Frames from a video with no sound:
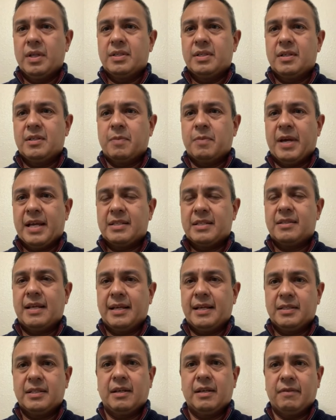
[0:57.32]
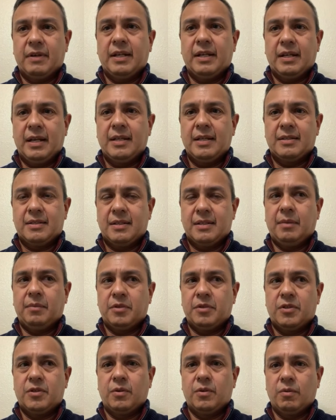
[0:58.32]
it's past Thanksgiving, it
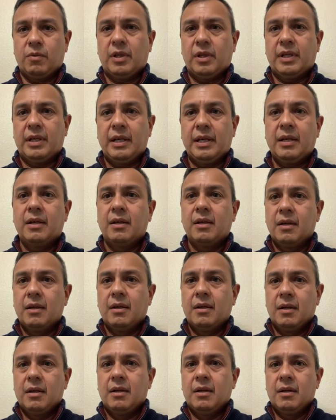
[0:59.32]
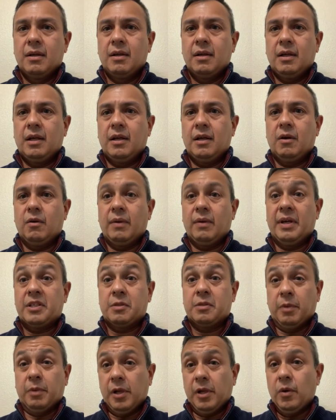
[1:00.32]
seems to really, you know,
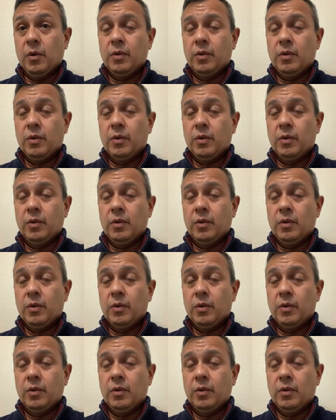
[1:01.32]
explode.